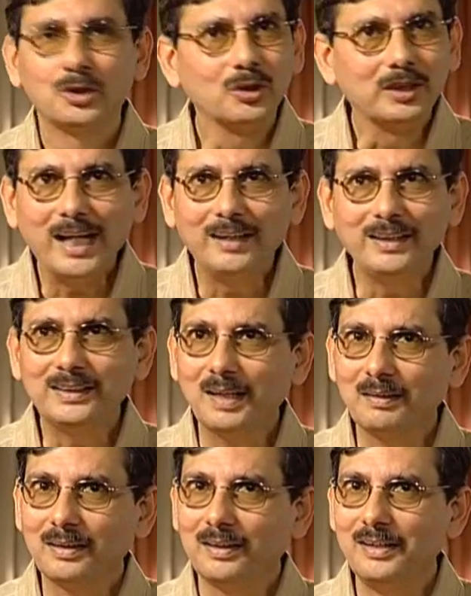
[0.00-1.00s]
So there is
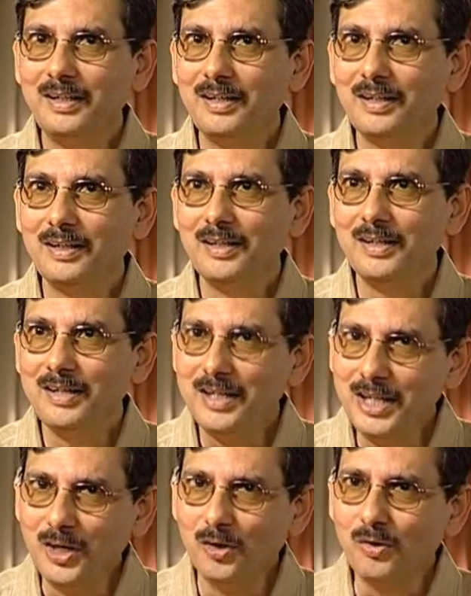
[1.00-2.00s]
a
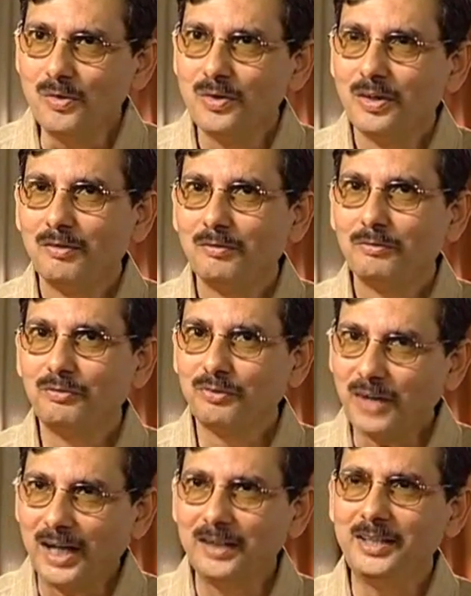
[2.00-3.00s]
new
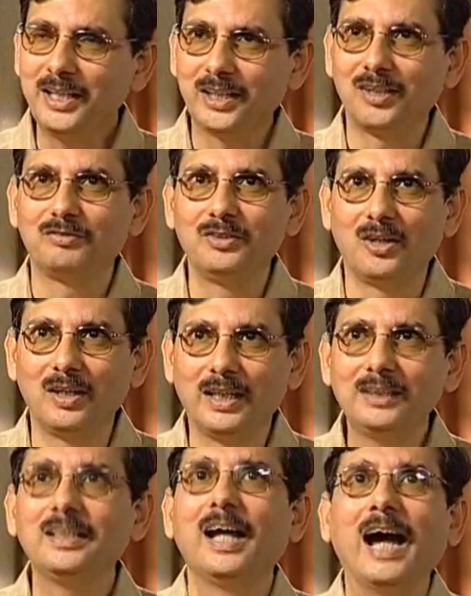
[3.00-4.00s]
frontier of
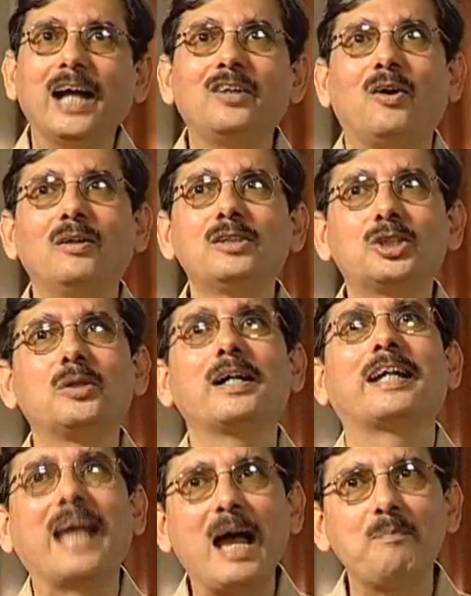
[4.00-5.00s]
knowledge and also
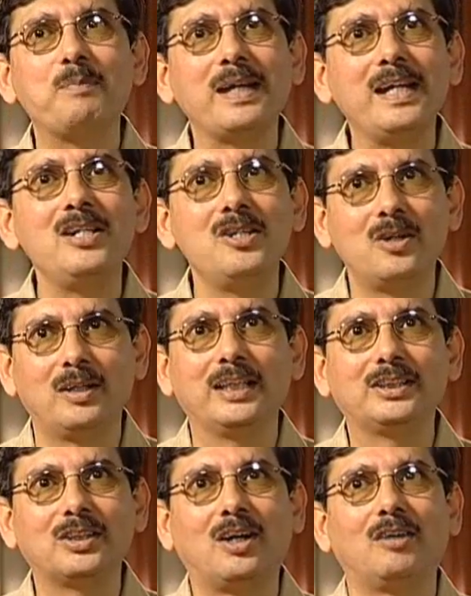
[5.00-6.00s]
a gap in
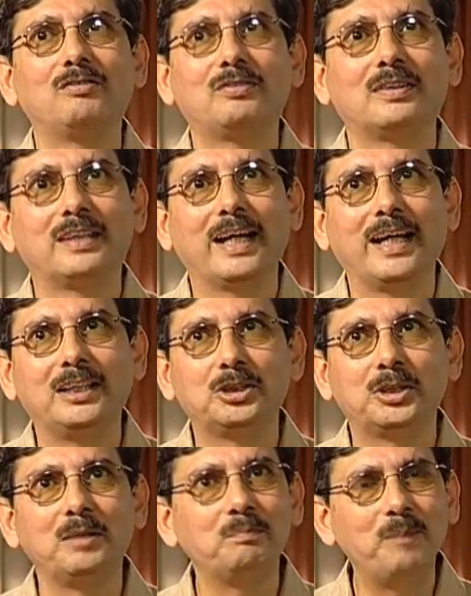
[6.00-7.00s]
knowledge of the
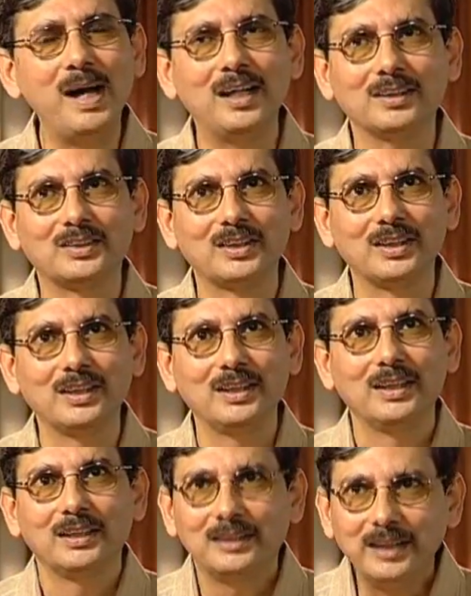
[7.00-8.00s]
ancient past.
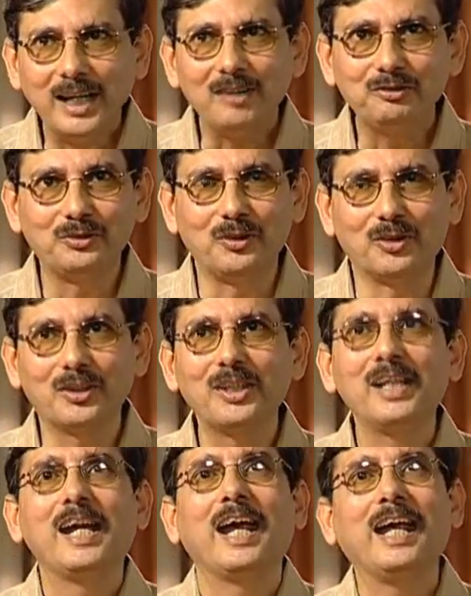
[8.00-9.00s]

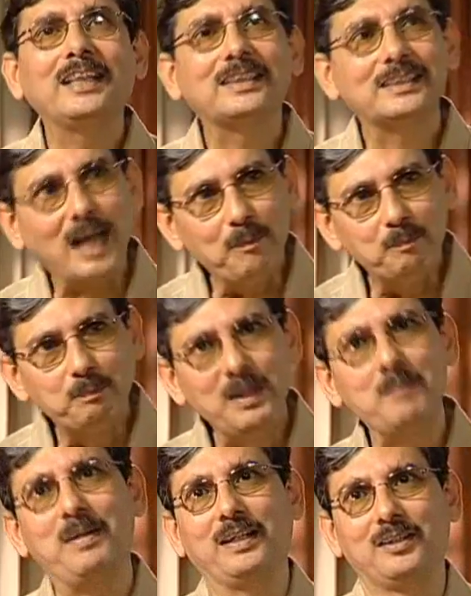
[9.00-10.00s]
Therefore, a
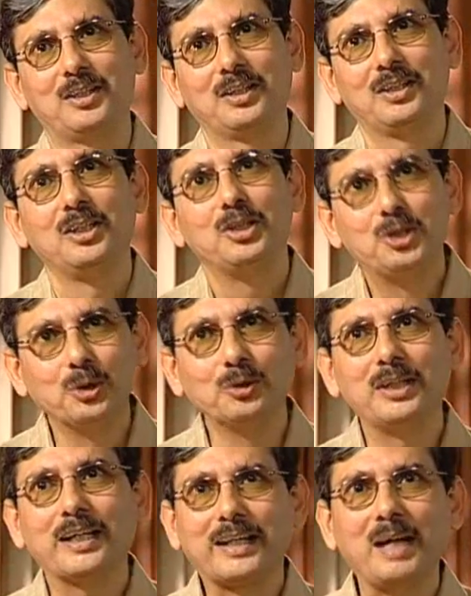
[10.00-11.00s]
supplement
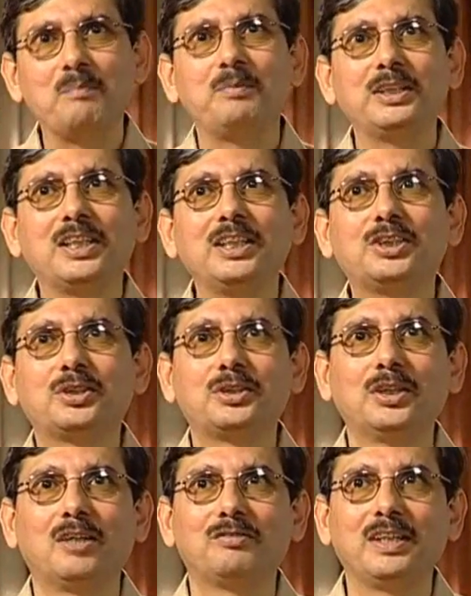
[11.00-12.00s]
to the Cambridge
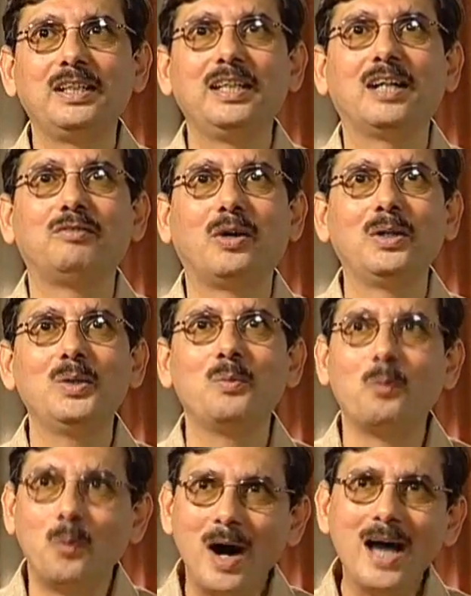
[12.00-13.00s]
History of India
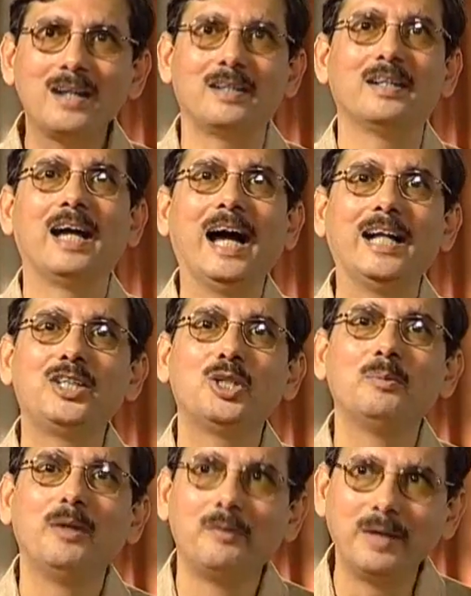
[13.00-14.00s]
Volume 1
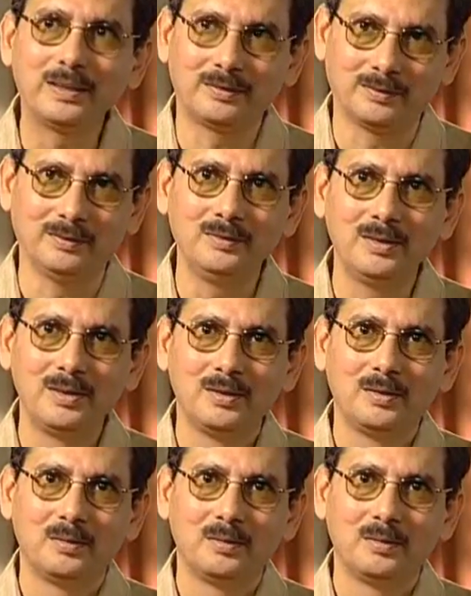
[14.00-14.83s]
had to be written